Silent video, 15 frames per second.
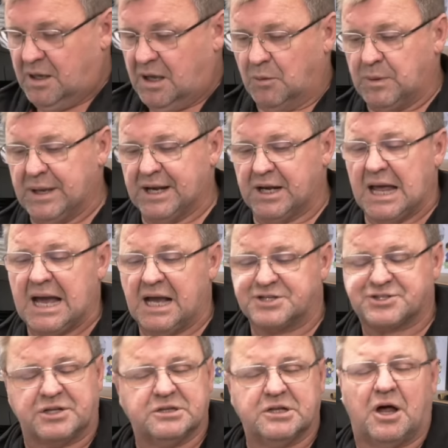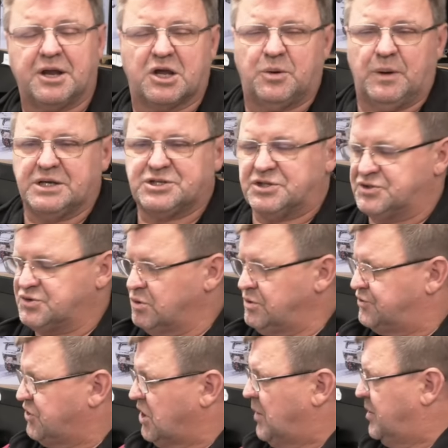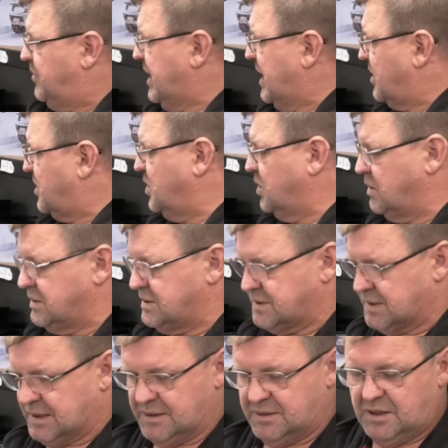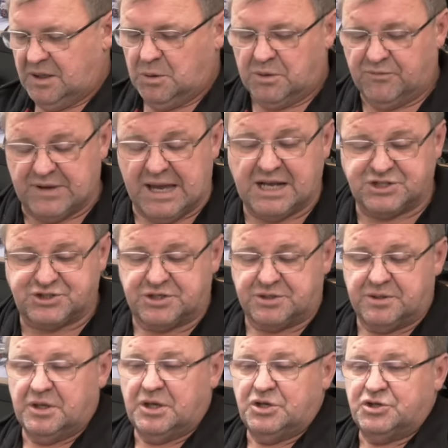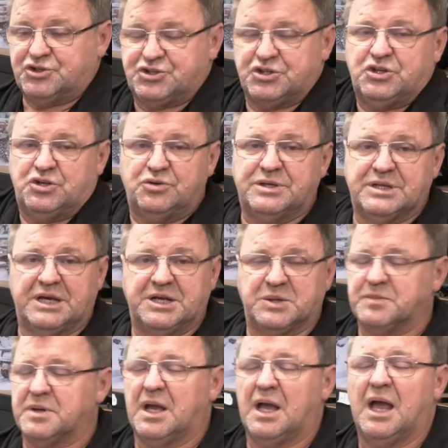We get asked a lot of questions all the time about coolers, right? We've answered, do you need them?